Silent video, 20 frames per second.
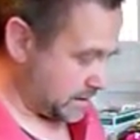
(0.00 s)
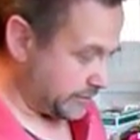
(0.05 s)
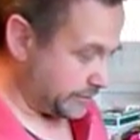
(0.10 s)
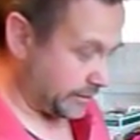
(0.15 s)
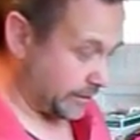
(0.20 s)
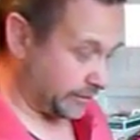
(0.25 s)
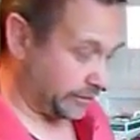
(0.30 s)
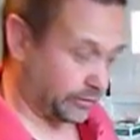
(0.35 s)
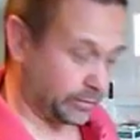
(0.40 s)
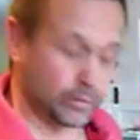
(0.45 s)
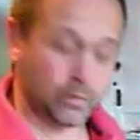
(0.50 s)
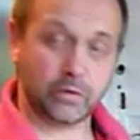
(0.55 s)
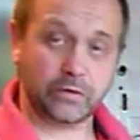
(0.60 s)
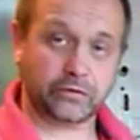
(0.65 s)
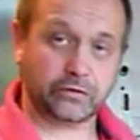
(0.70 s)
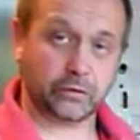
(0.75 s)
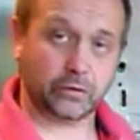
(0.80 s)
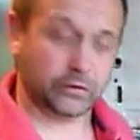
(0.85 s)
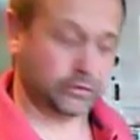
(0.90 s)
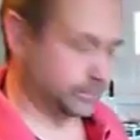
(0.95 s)
So as small a
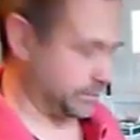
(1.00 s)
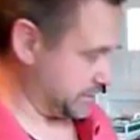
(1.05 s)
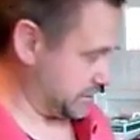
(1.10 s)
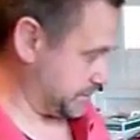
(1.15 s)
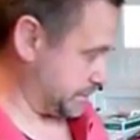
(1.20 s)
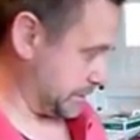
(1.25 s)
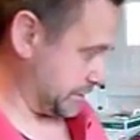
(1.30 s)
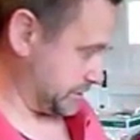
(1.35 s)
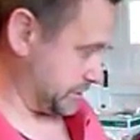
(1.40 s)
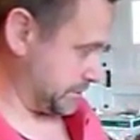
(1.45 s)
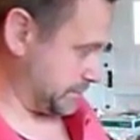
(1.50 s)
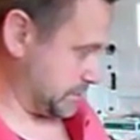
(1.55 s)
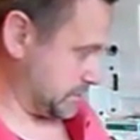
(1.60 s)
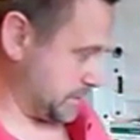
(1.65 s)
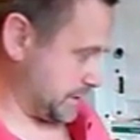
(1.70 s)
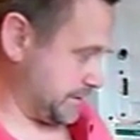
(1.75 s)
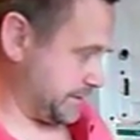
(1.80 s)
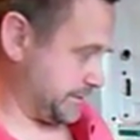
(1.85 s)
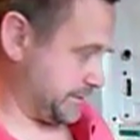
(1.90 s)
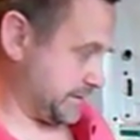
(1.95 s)
saucepan as
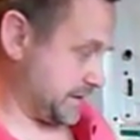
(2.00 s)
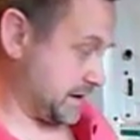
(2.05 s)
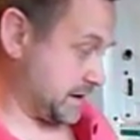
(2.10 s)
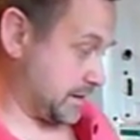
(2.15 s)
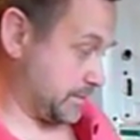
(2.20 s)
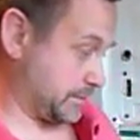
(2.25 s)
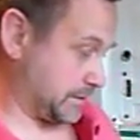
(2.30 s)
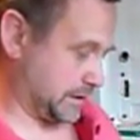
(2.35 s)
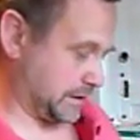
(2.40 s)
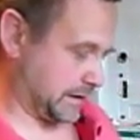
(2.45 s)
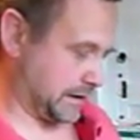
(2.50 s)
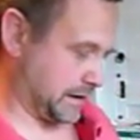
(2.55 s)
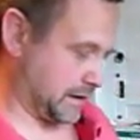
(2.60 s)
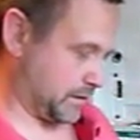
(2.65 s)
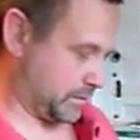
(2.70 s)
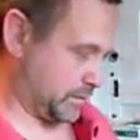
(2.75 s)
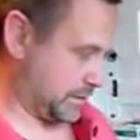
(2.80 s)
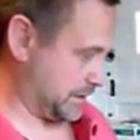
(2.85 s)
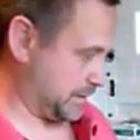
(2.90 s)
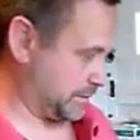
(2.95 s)
possible. I think I'm going to get
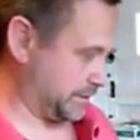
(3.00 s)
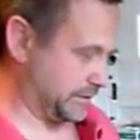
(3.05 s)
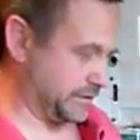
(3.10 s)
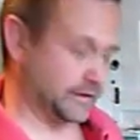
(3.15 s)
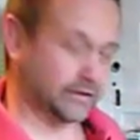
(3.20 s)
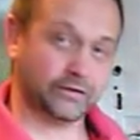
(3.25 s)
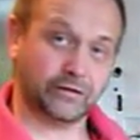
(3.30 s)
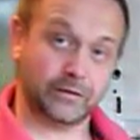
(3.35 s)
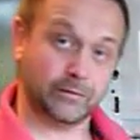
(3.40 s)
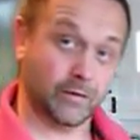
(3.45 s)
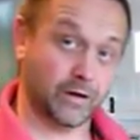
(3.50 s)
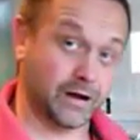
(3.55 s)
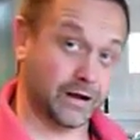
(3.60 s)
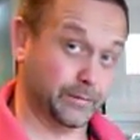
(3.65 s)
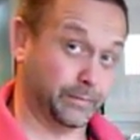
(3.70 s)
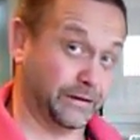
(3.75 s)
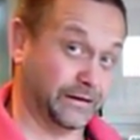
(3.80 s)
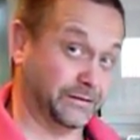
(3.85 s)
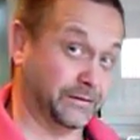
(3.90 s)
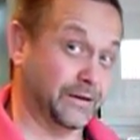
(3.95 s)
away with this. It
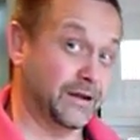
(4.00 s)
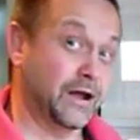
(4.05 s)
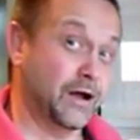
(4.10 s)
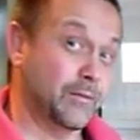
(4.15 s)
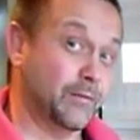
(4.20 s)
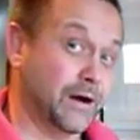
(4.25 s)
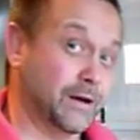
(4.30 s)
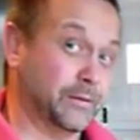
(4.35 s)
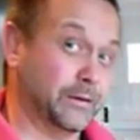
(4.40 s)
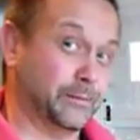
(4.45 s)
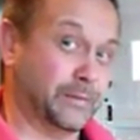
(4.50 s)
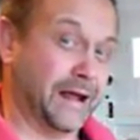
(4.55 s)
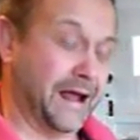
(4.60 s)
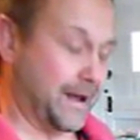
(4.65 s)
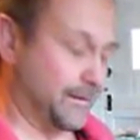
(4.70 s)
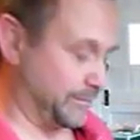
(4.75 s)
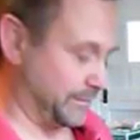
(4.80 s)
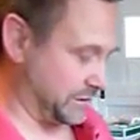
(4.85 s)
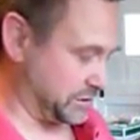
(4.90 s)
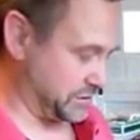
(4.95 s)
might be a bit
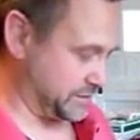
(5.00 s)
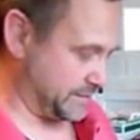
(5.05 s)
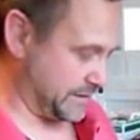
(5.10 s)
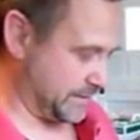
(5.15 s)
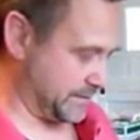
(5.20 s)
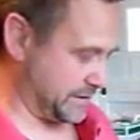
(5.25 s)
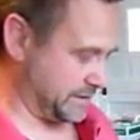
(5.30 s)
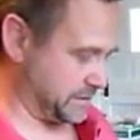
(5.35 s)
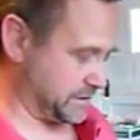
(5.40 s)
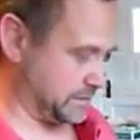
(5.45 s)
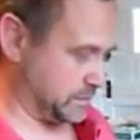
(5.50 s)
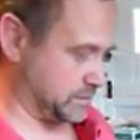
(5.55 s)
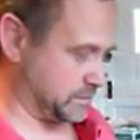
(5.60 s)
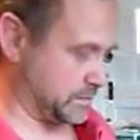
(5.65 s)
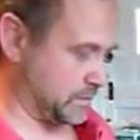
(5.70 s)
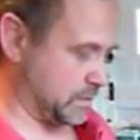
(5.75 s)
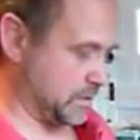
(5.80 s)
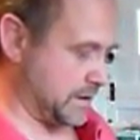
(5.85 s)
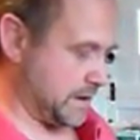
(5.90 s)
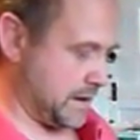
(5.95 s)
ambitious, be a bit too
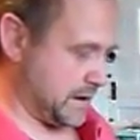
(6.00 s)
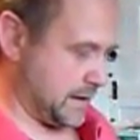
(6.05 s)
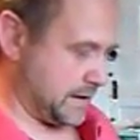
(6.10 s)
small.